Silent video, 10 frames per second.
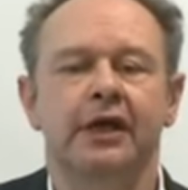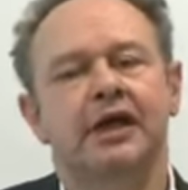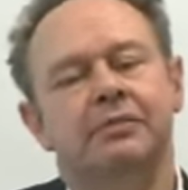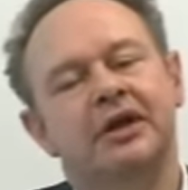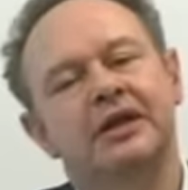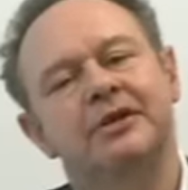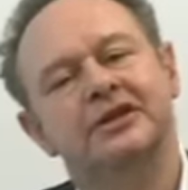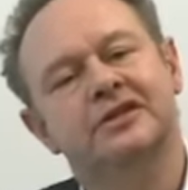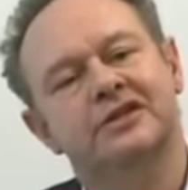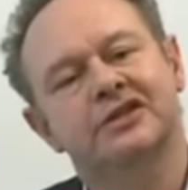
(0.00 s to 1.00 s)
It merely
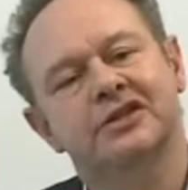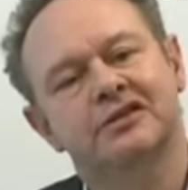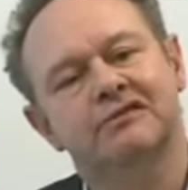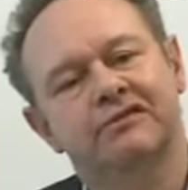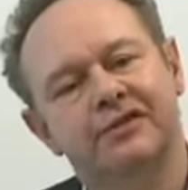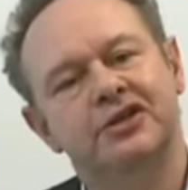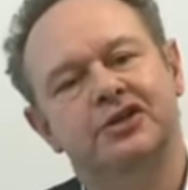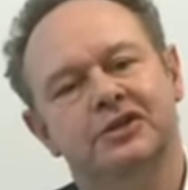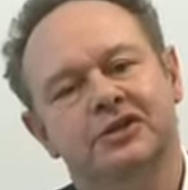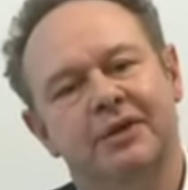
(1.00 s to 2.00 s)
means that certain
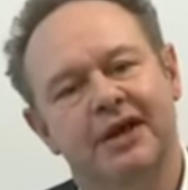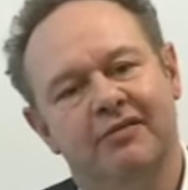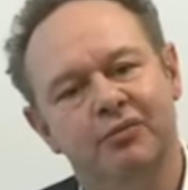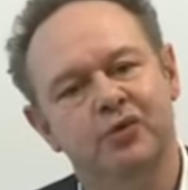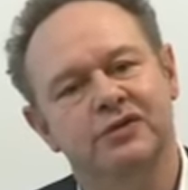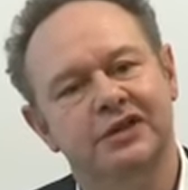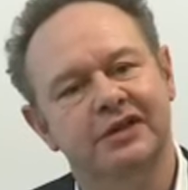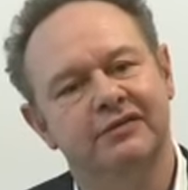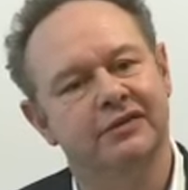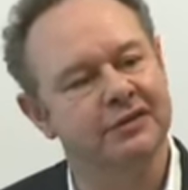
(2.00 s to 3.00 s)
features may have more
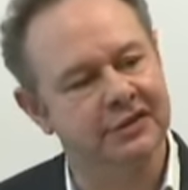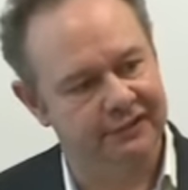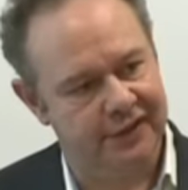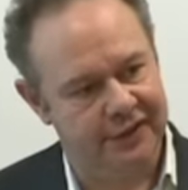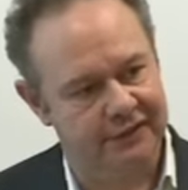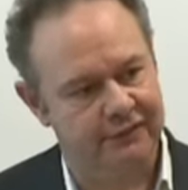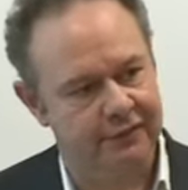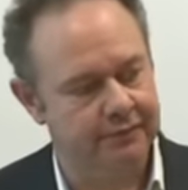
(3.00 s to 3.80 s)
significance if they're different.